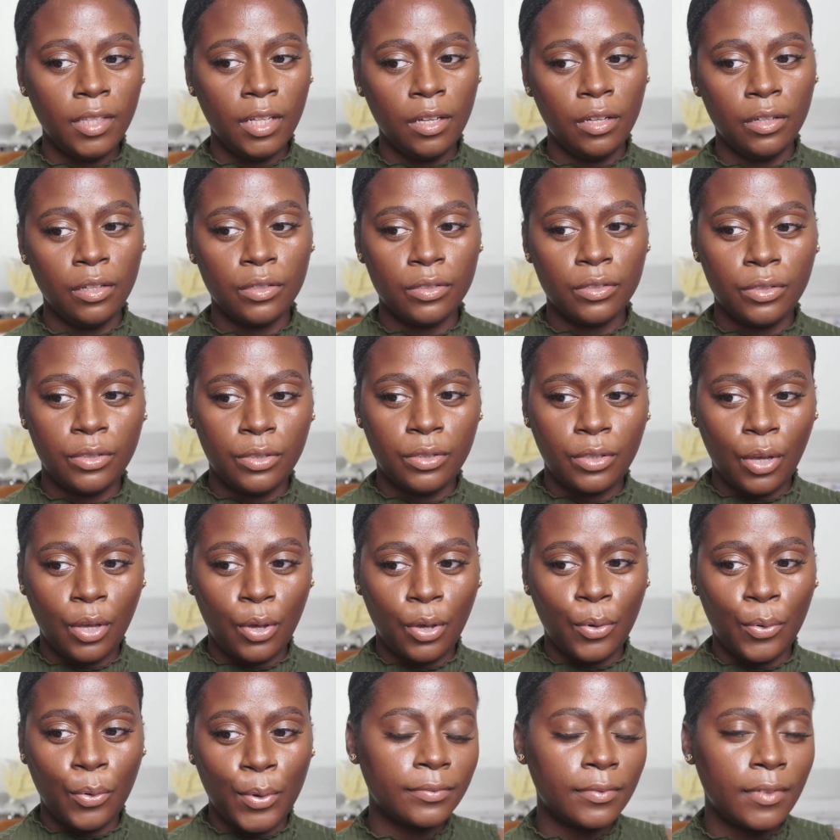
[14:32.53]

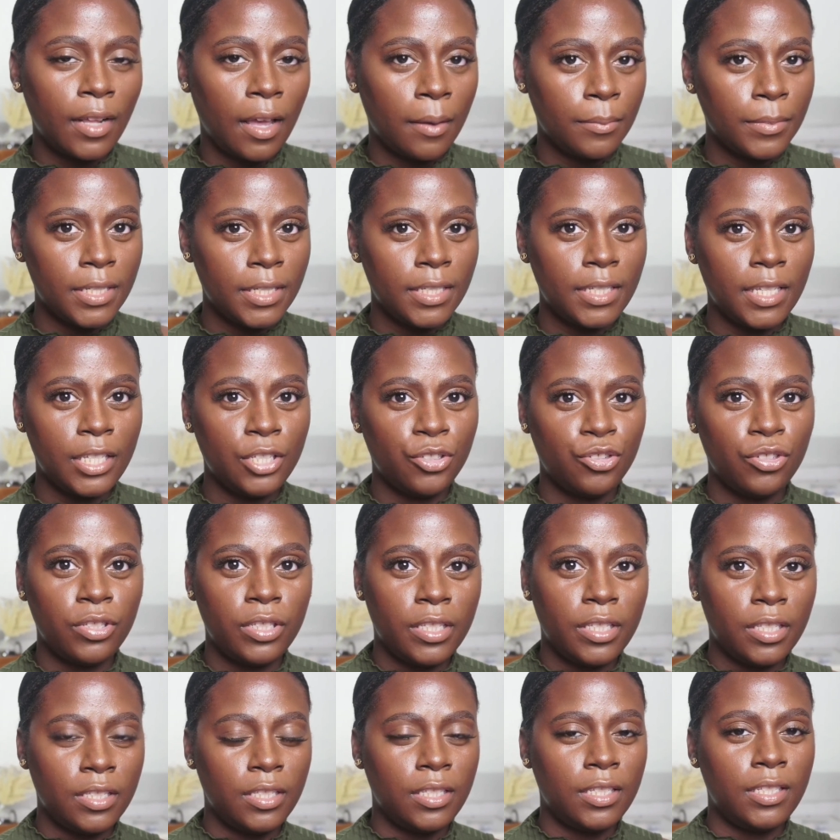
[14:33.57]
So I'm just
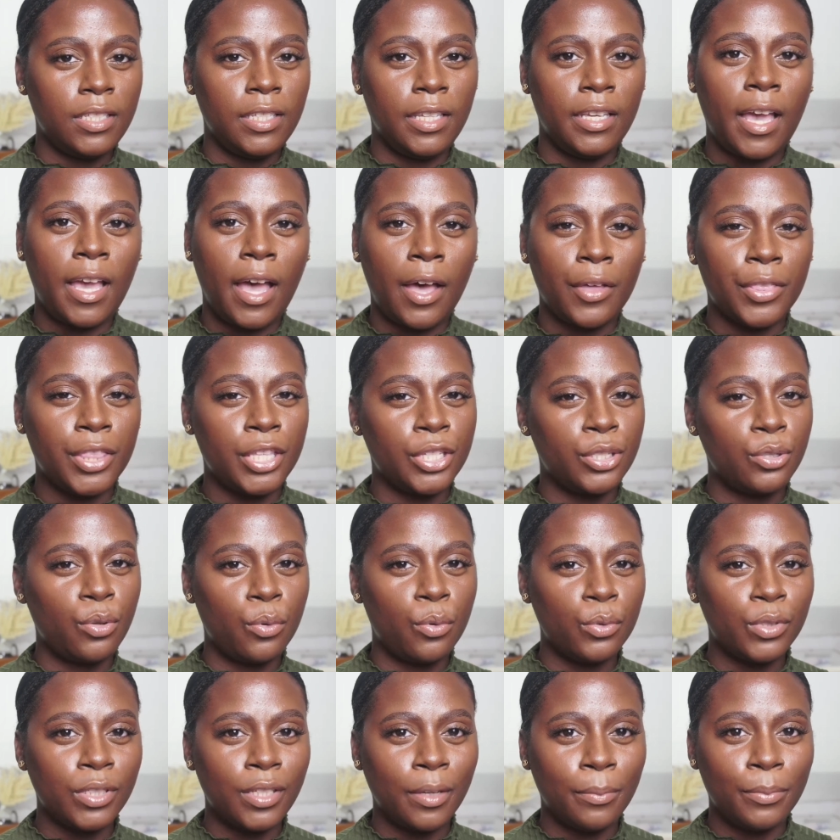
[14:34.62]
interested to see how this
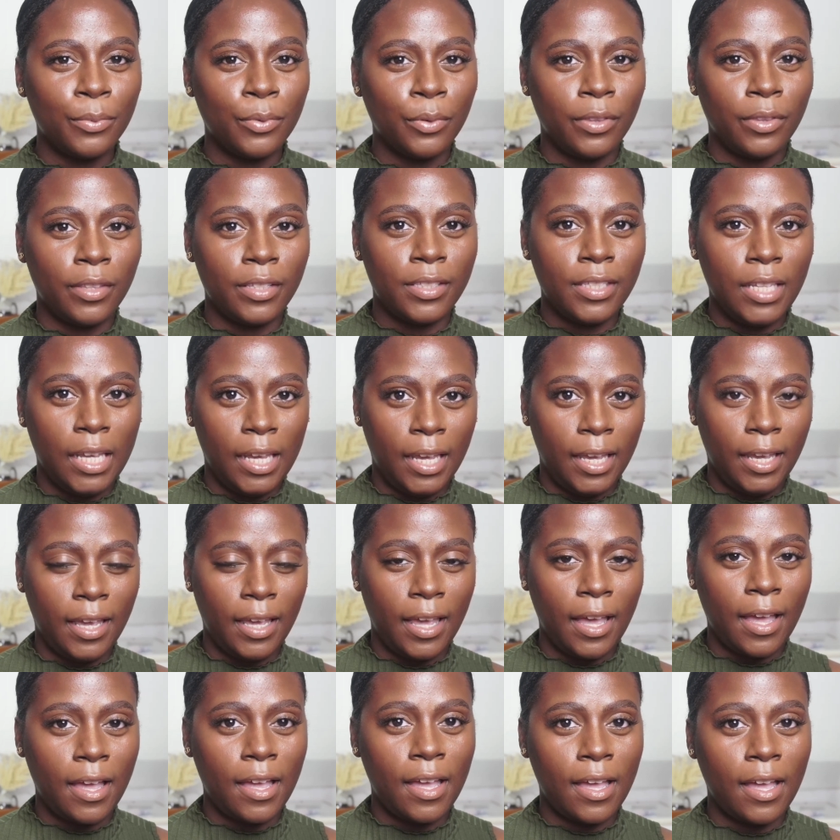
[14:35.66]
holds up through the day.
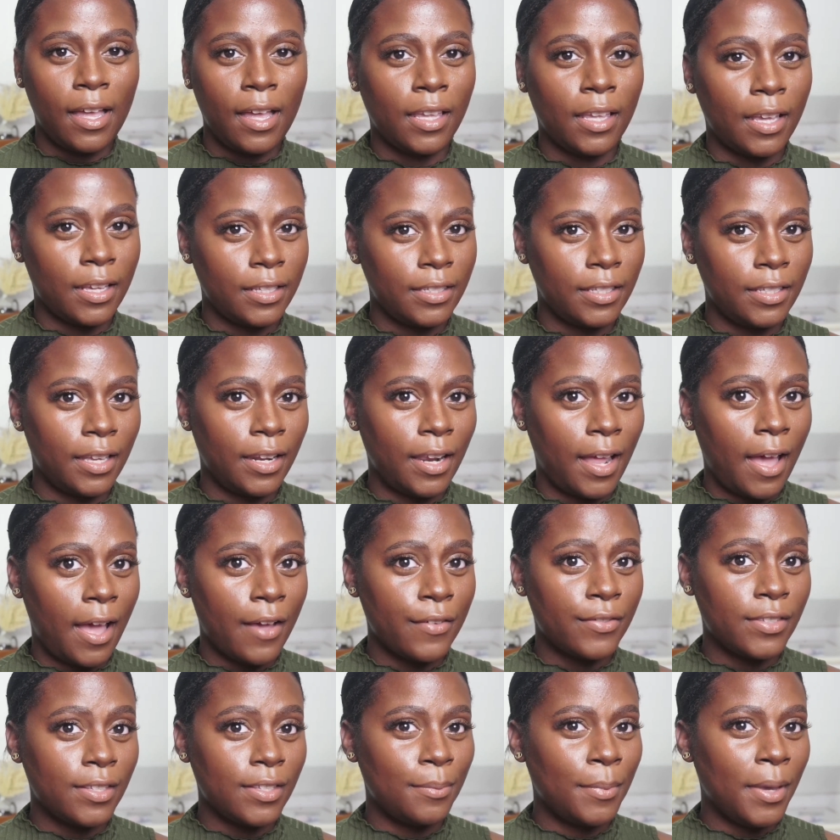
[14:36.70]
Like I said, I have
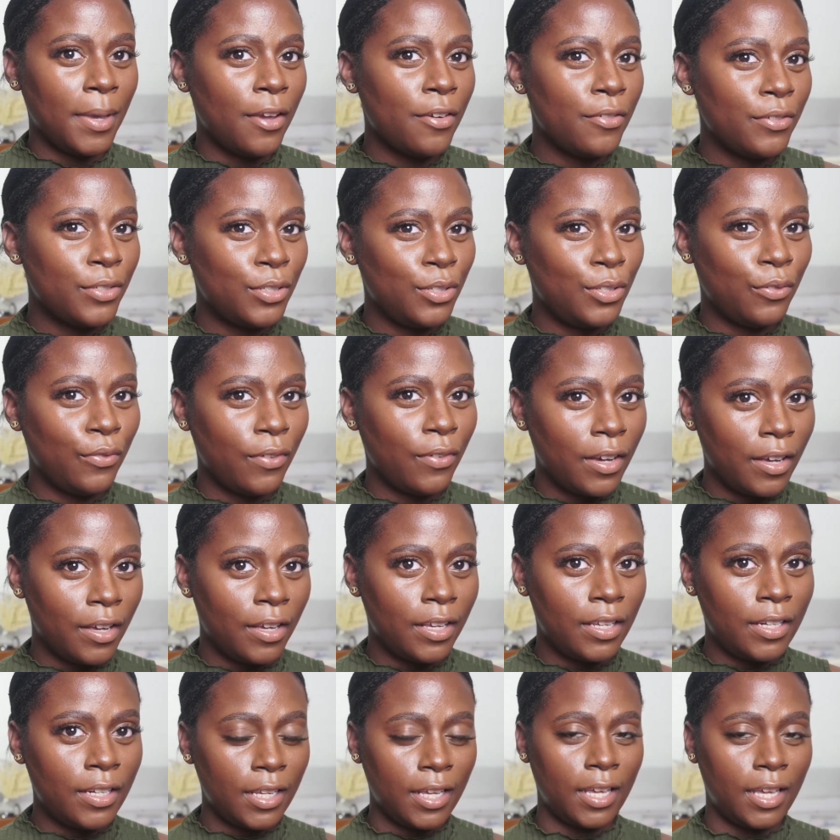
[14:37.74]
some errands to
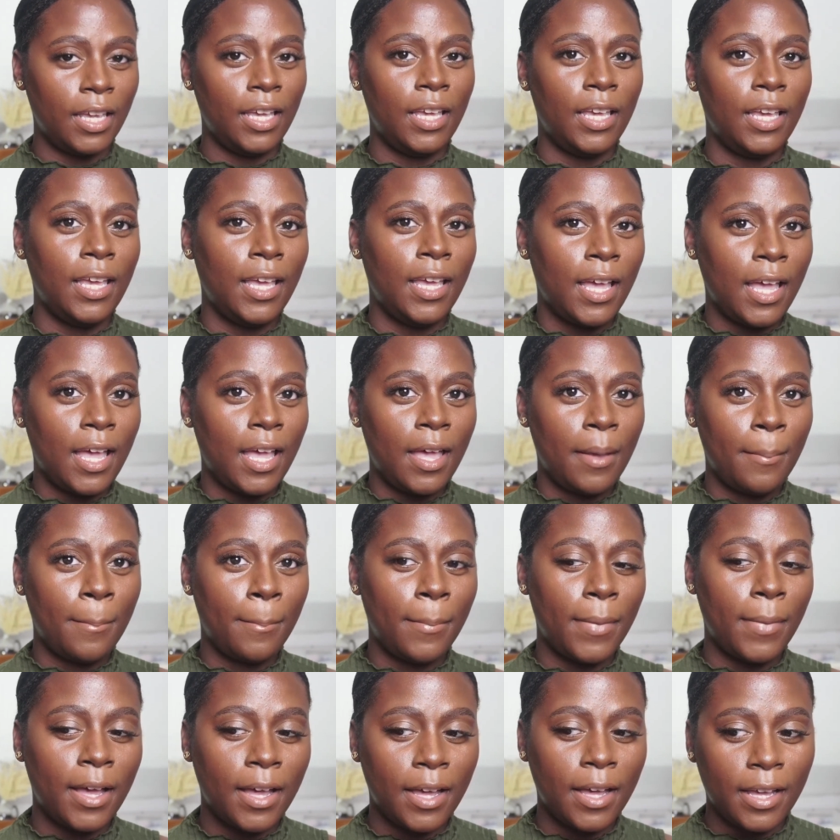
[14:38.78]
run.
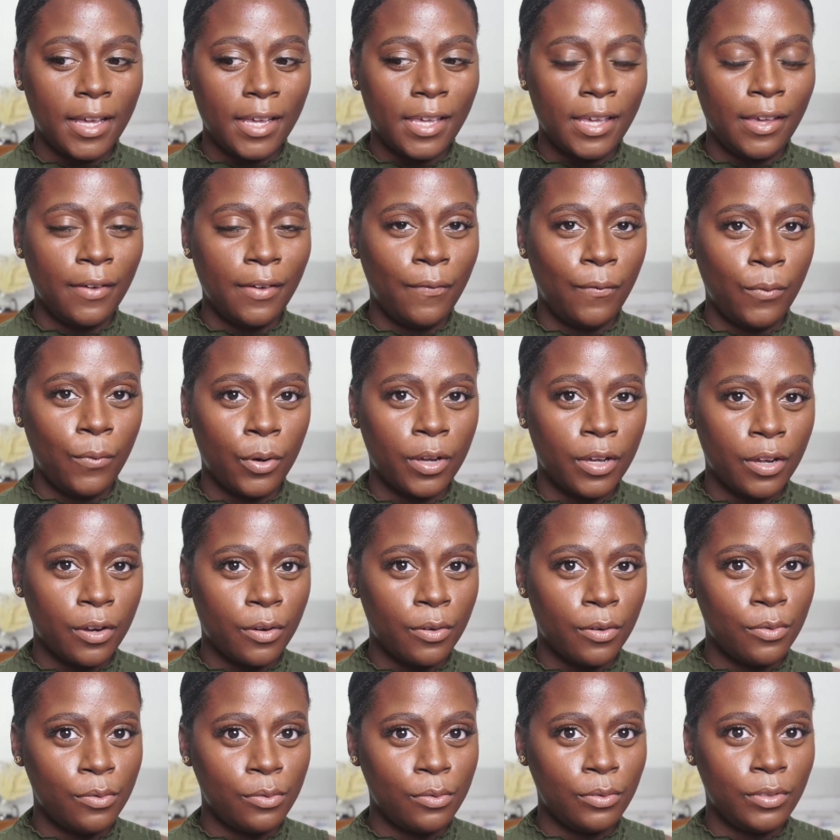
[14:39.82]
My
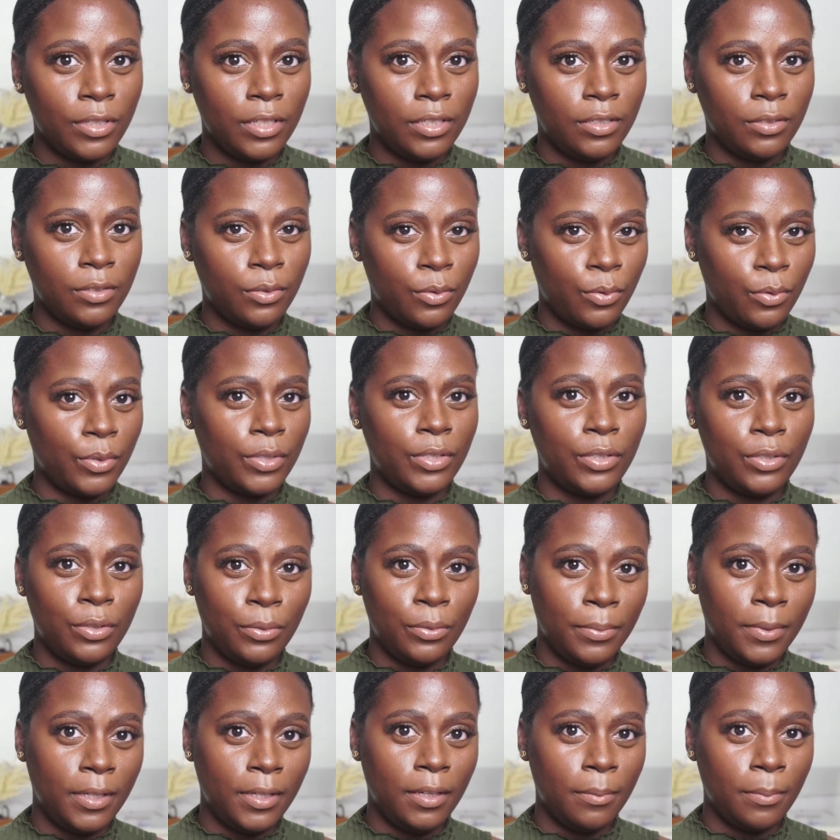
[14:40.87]
4-year-old is going to
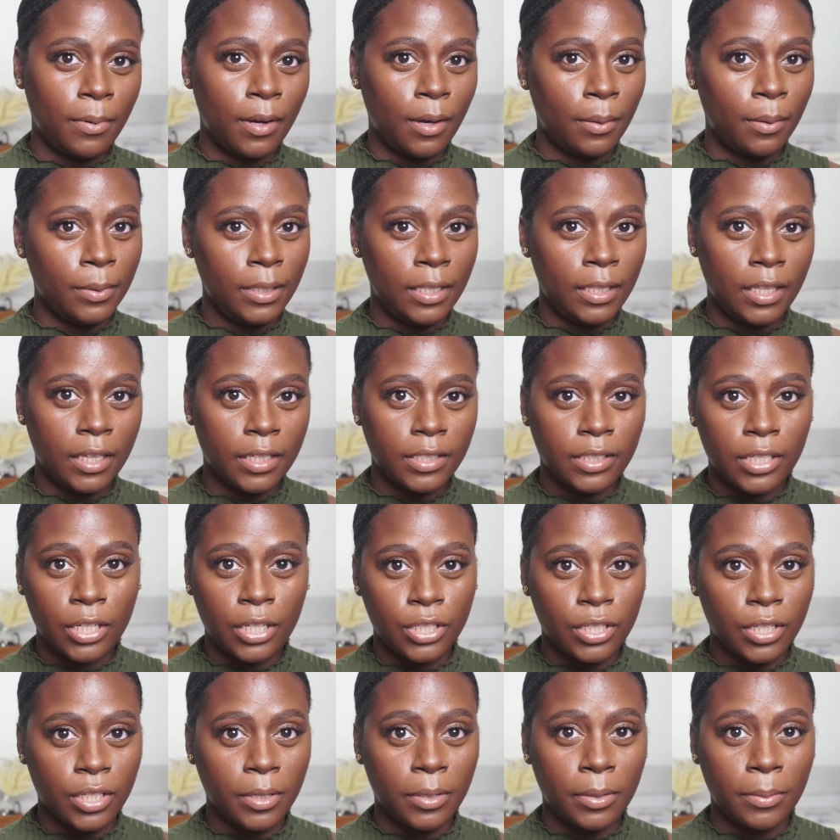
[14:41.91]
be probably like
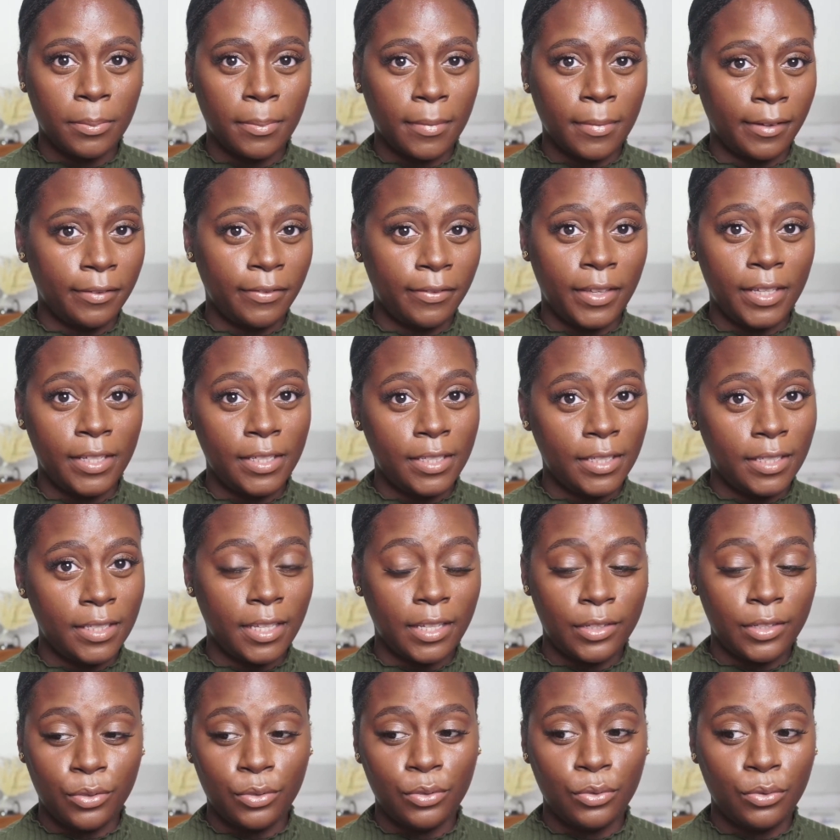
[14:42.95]
touching my face as
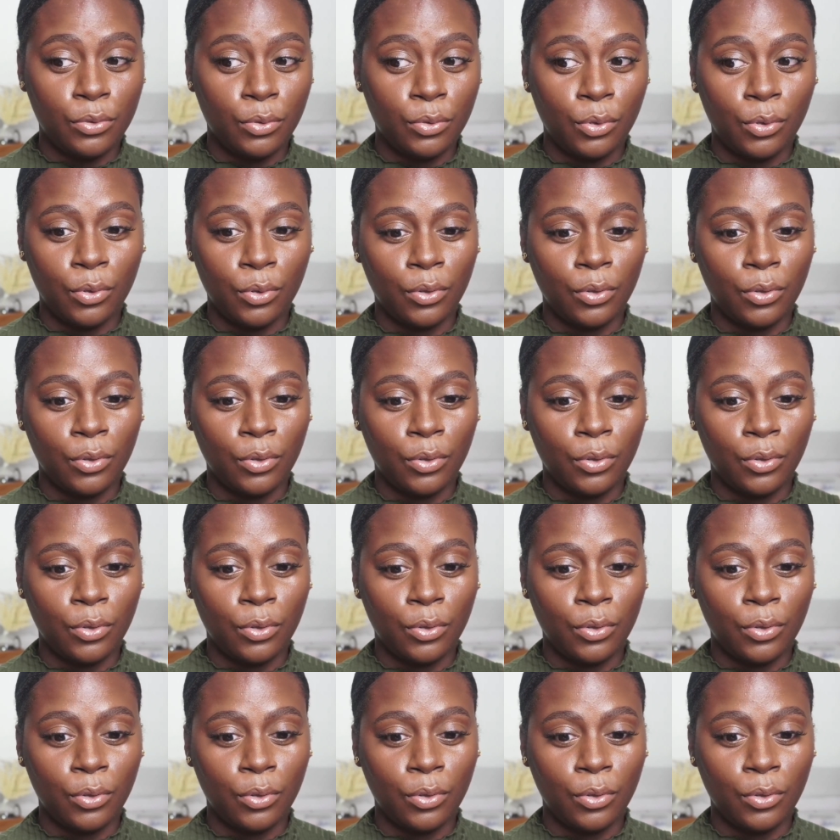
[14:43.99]
usual.